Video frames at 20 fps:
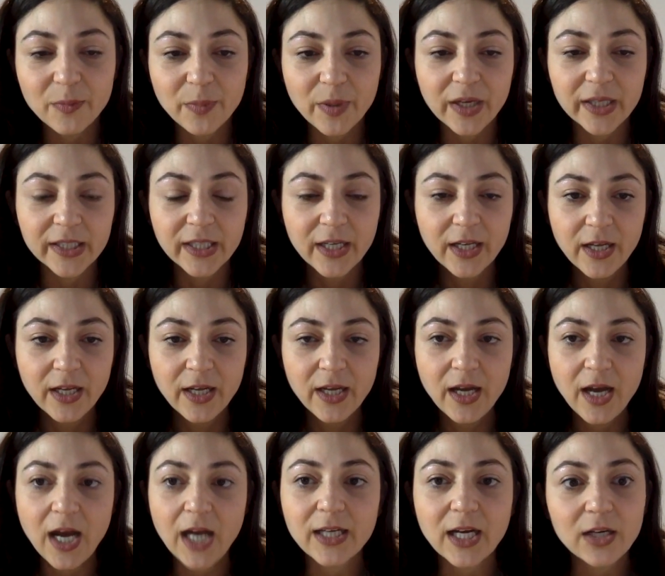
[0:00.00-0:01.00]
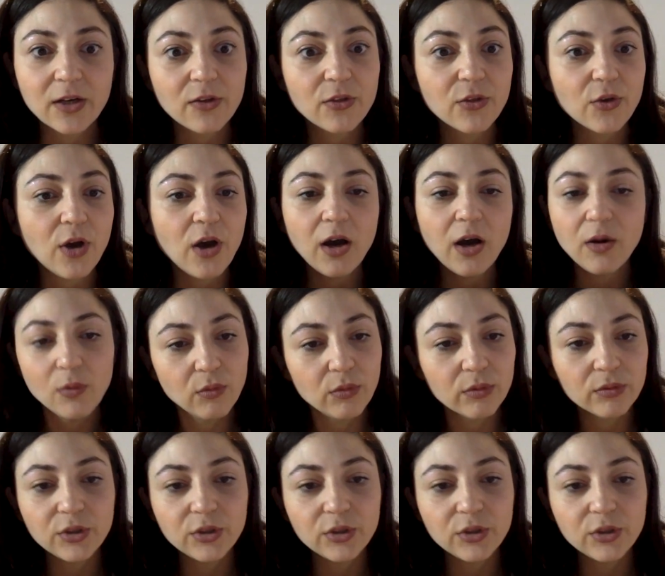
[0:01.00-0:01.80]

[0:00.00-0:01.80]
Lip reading: But I kind of thought,